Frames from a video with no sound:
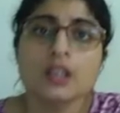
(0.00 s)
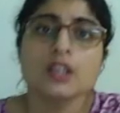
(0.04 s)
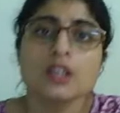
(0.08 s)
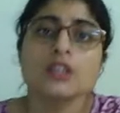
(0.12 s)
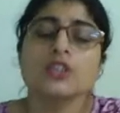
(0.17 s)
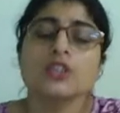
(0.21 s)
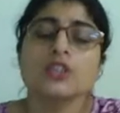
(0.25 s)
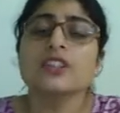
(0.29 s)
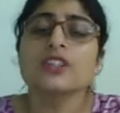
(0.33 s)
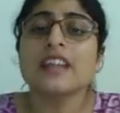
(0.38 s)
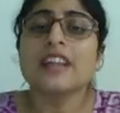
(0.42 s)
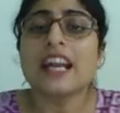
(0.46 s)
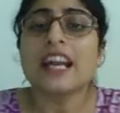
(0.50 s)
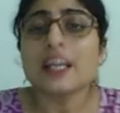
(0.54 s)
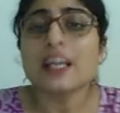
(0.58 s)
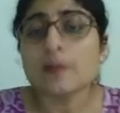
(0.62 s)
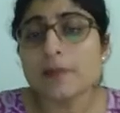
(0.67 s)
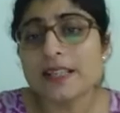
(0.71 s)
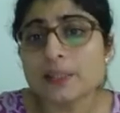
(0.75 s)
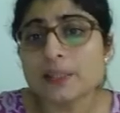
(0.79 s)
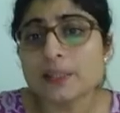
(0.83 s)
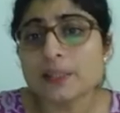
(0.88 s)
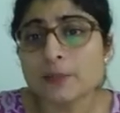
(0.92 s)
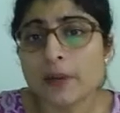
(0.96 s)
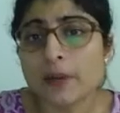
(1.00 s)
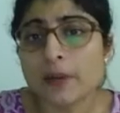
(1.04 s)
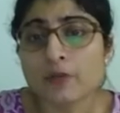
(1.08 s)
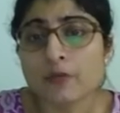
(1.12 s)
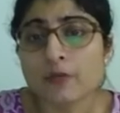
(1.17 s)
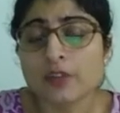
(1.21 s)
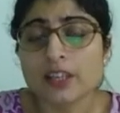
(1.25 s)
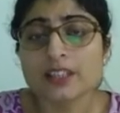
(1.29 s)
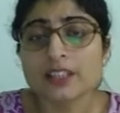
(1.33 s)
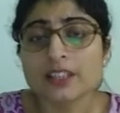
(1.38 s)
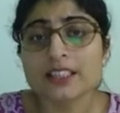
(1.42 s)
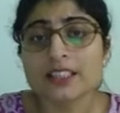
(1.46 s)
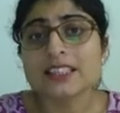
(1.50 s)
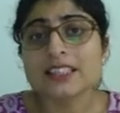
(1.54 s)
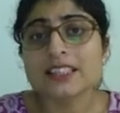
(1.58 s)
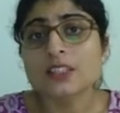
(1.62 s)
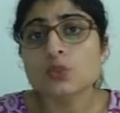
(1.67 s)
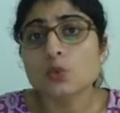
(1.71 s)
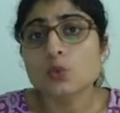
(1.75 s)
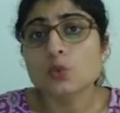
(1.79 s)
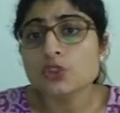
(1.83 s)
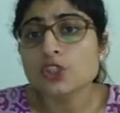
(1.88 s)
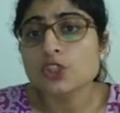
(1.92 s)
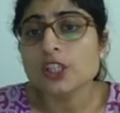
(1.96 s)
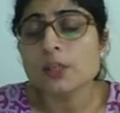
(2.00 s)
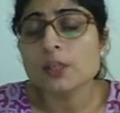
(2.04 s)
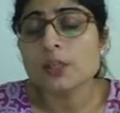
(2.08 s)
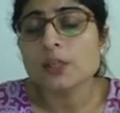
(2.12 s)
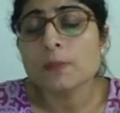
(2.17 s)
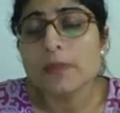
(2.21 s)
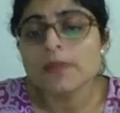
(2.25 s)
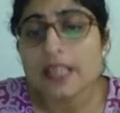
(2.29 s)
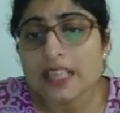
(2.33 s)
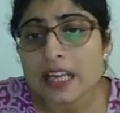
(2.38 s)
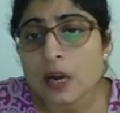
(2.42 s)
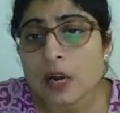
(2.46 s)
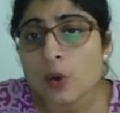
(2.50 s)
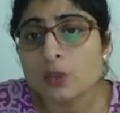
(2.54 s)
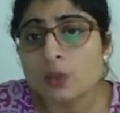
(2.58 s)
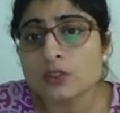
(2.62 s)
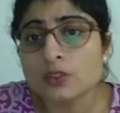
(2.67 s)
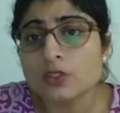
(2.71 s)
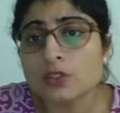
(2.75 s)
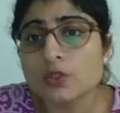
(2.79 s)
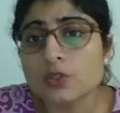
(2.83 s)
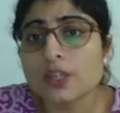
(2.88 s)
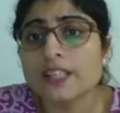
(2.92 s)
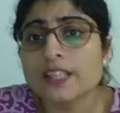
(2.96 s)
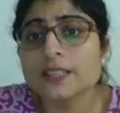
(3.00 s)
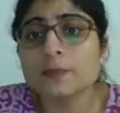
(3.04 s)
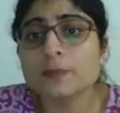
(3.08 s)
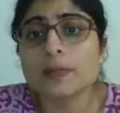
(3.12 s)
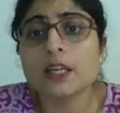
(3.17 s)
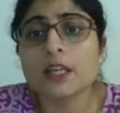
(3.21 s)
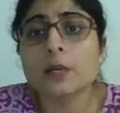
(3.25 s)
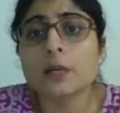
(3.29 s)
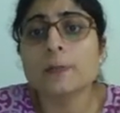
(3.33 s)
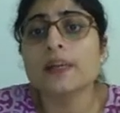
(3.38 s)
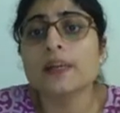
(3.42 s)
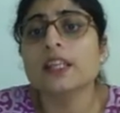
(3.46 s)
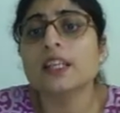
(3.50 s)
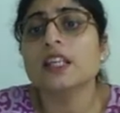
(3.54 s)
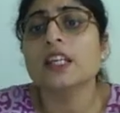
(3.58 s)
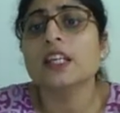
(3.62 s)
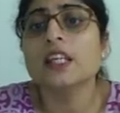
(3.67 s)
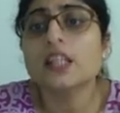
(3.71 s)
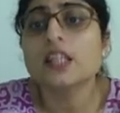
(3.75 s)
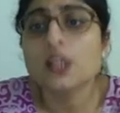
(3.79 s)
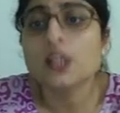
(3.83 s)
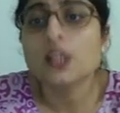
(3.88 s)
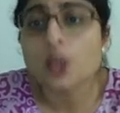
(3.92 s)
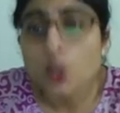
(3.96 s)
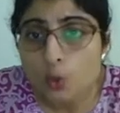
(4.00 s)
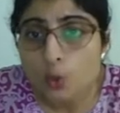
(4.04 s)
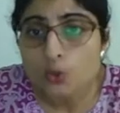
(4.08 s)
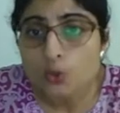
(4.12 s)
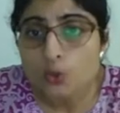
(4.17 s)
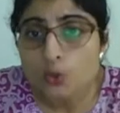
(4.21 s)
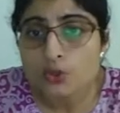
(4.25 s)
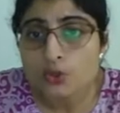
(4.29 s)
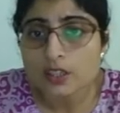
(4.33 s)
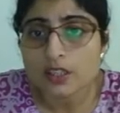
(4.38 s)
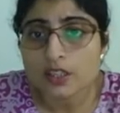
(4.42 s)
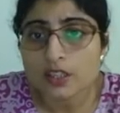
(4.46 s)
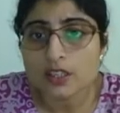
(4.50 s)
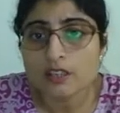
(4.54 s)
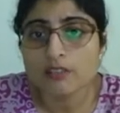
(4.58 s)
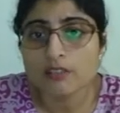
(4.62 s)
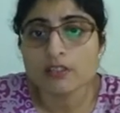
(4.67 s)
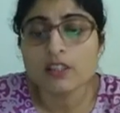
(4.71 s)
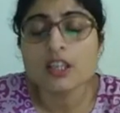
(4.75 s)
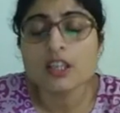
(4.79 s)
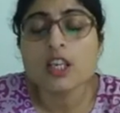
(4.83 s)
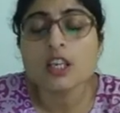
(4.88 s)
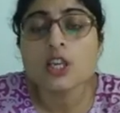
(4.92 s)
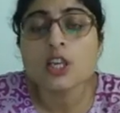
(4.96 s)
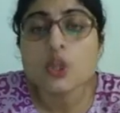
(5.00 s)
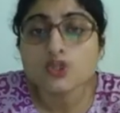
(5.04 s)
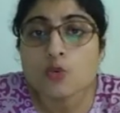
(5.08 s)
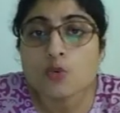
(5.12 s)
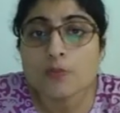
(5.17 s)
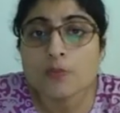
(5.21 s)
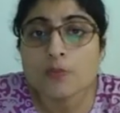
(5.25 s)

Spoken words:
So that means, my friend, that social media also has become an inclusion in the new